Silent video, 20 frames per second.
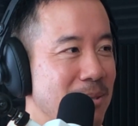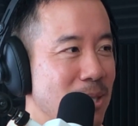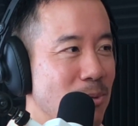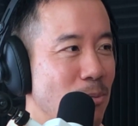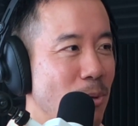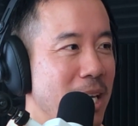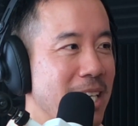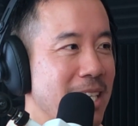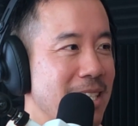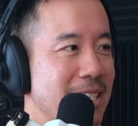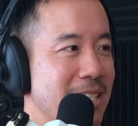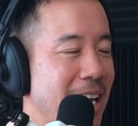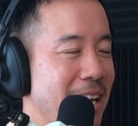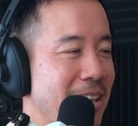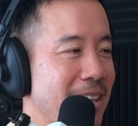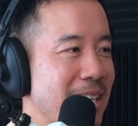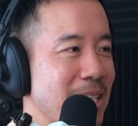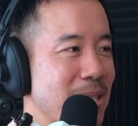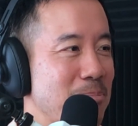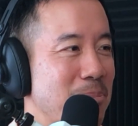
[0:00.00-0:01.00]
I'm just waiting to see
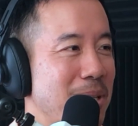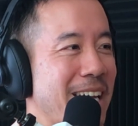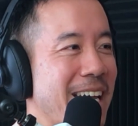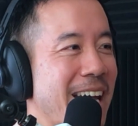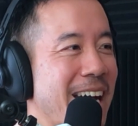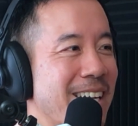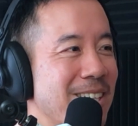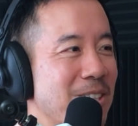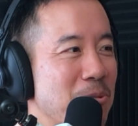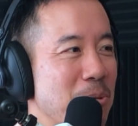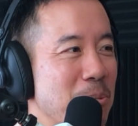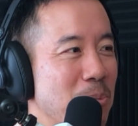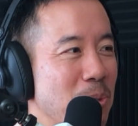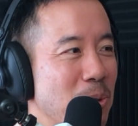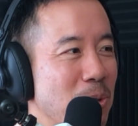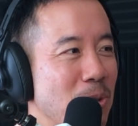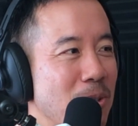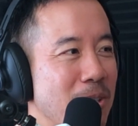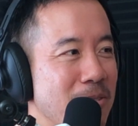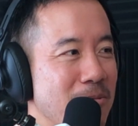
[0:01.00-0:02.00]
how things play out a little bit
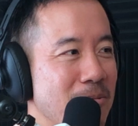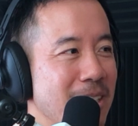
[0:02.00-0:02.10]
more.